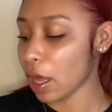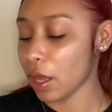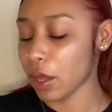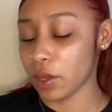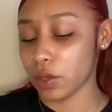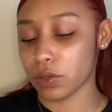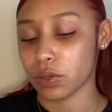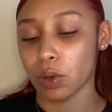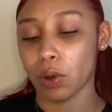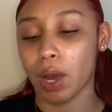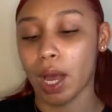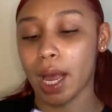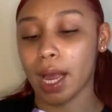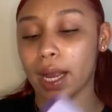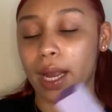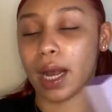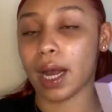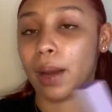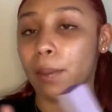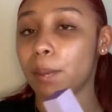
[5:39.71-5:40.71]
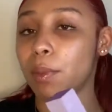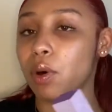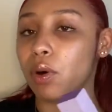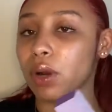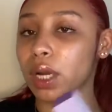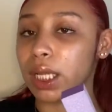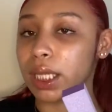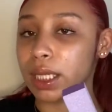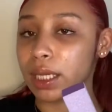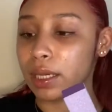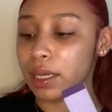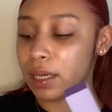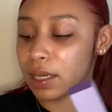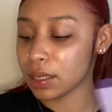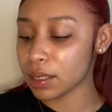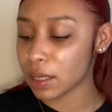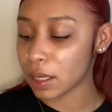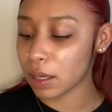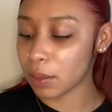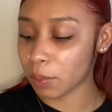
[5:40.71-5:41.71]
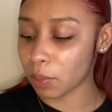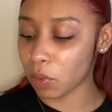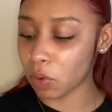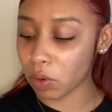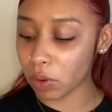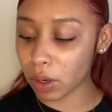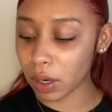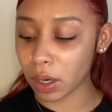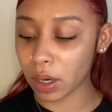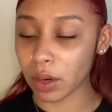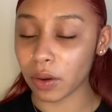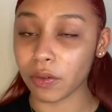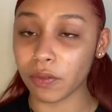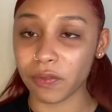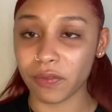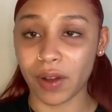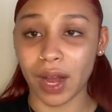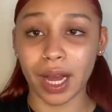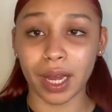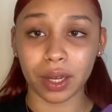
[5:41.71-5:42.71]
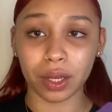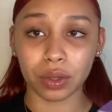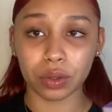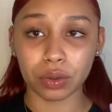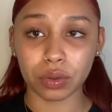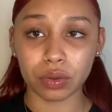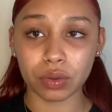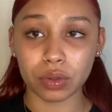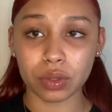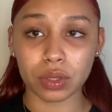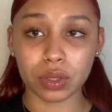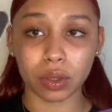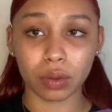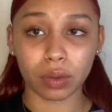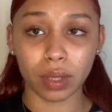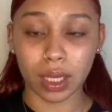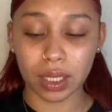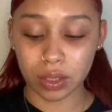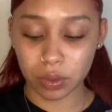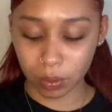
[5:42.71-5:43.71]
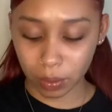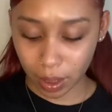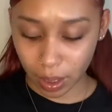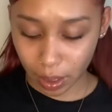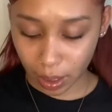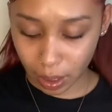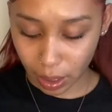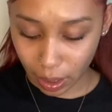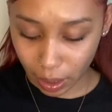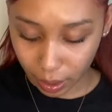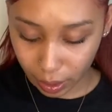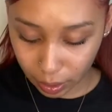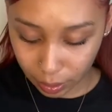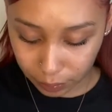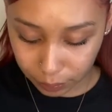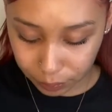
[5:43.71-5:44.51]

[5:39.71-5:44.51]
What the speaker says: So I got more of these and more files, so that's what I got.